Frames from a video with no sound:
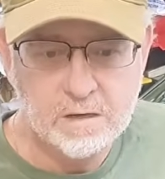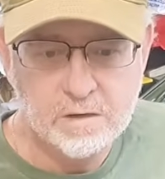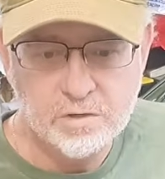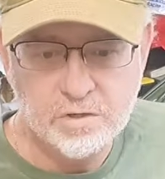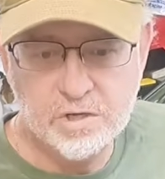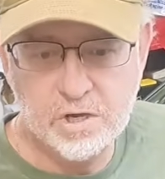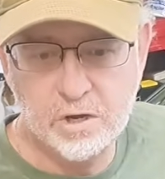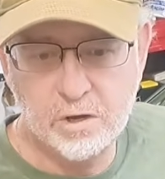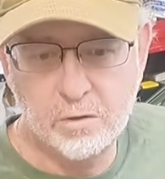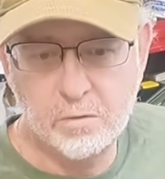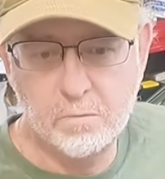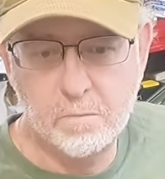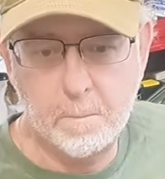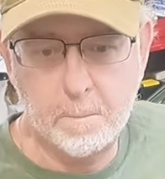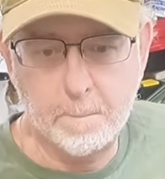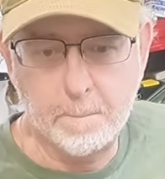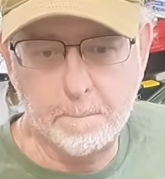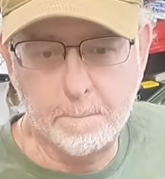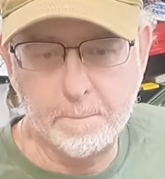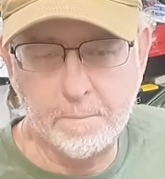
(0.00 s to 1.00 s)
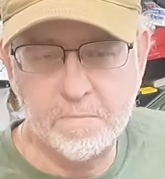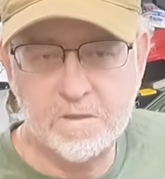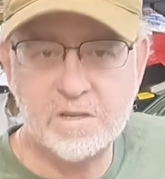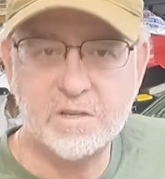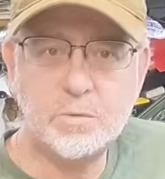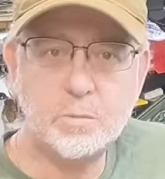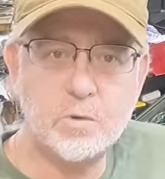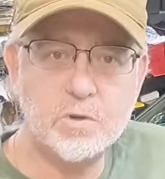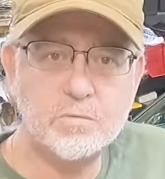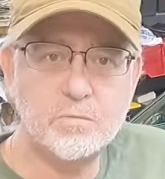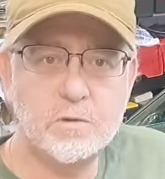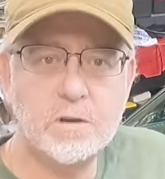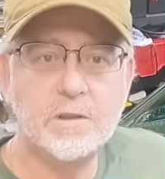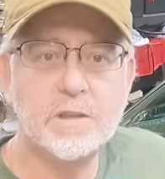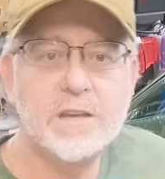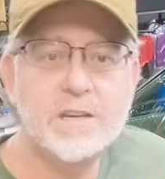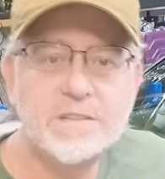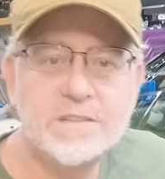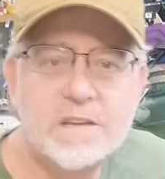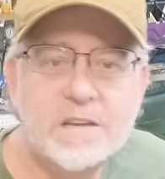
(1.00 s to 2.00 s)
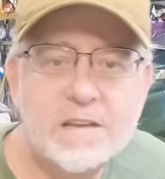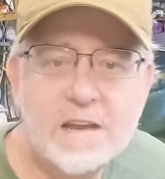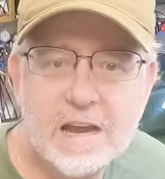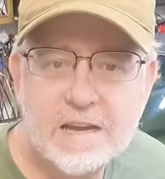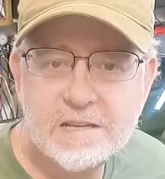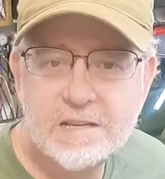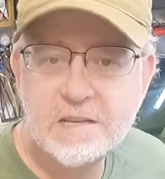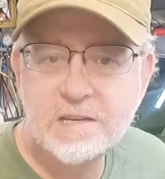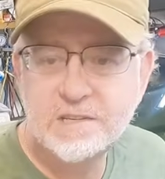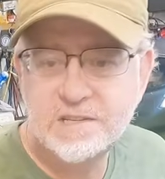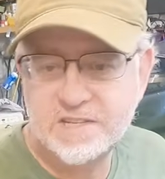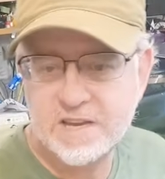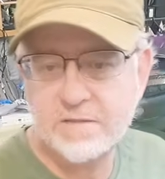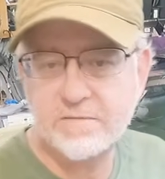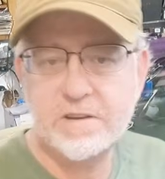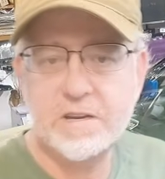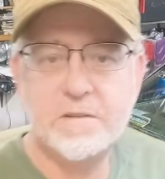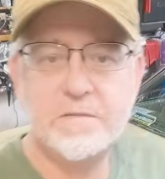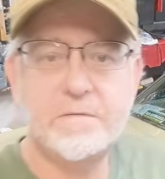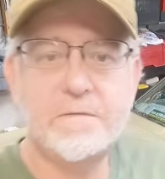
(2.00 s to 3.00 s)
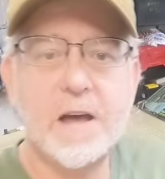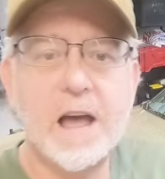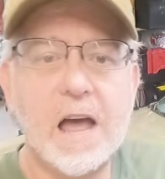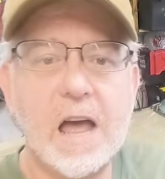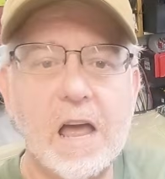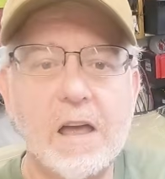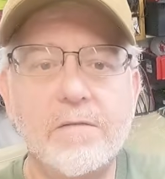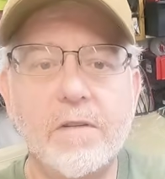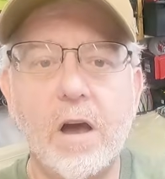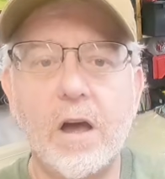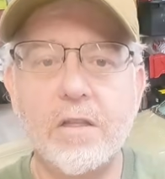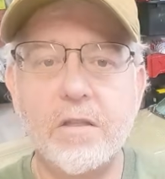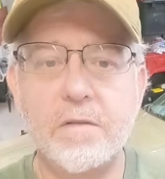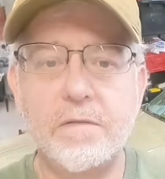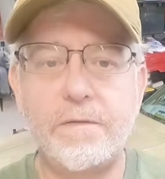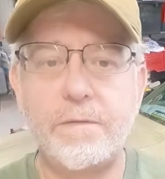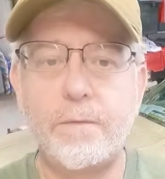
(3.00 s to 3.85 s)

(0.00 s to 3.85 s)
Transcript: So, this was released in 1975 on the